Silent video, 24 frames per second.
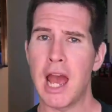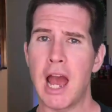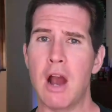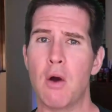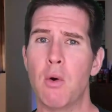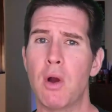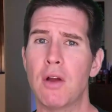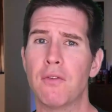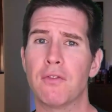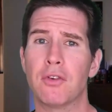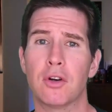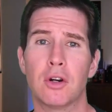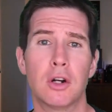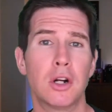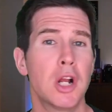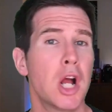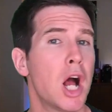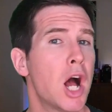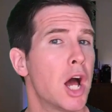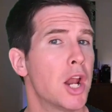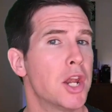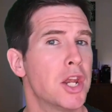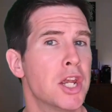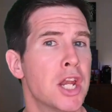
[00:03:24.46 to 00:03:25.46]
However,
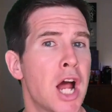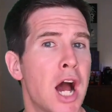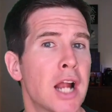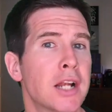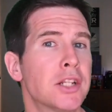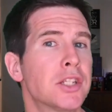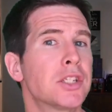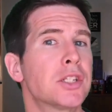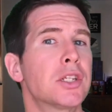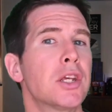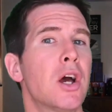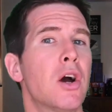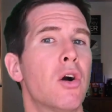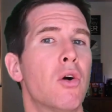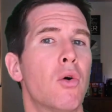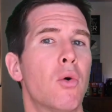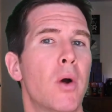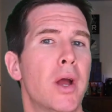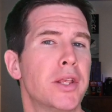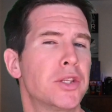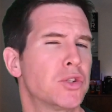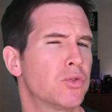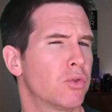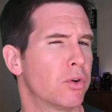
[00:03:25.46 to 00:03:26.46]
not so,
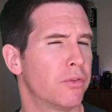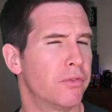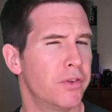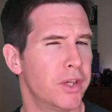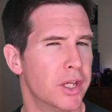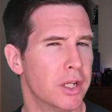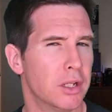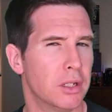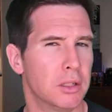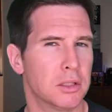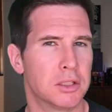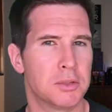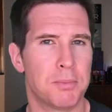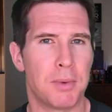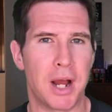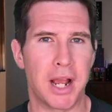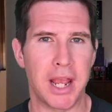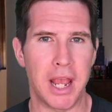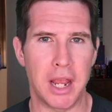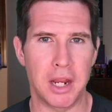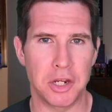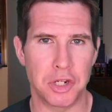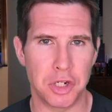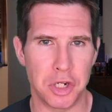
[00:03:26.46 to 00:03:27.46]
as revealed by
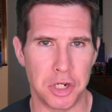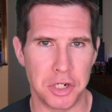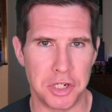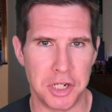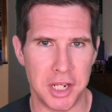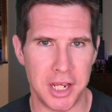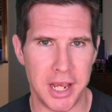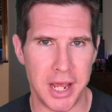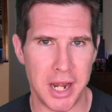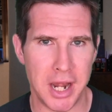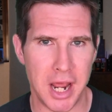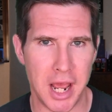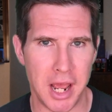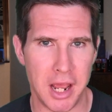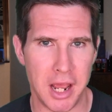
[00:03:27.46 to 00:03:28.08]
ancient D N